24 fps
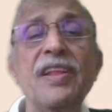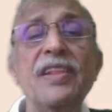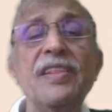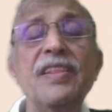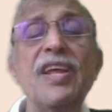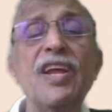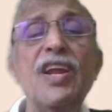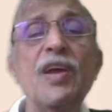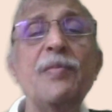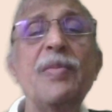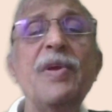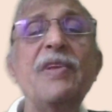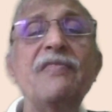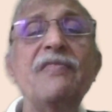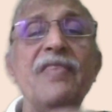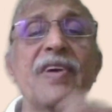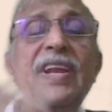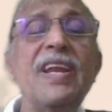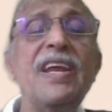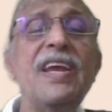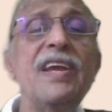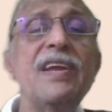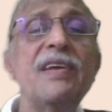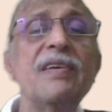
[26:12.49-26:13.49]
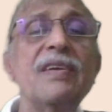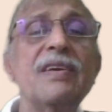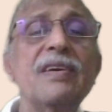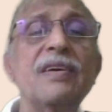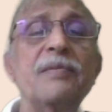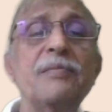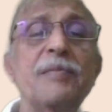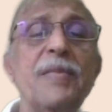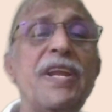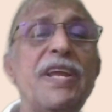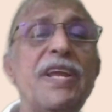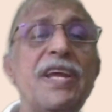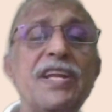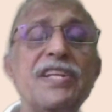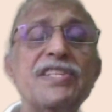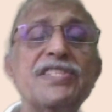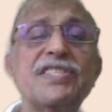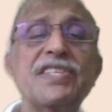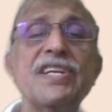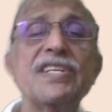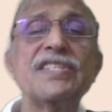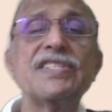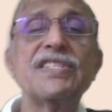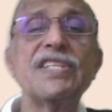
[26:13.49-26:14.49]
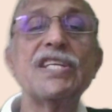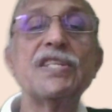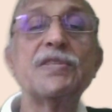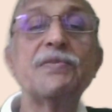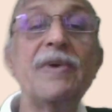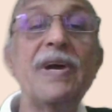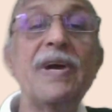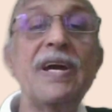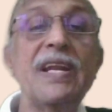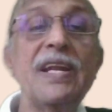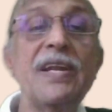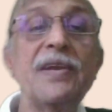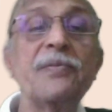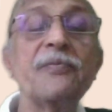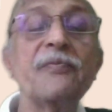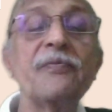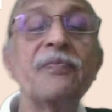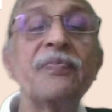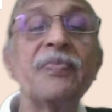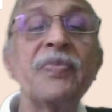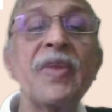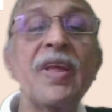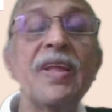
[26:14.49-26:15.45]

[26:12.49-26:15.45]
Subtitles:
There have been very many instances wherein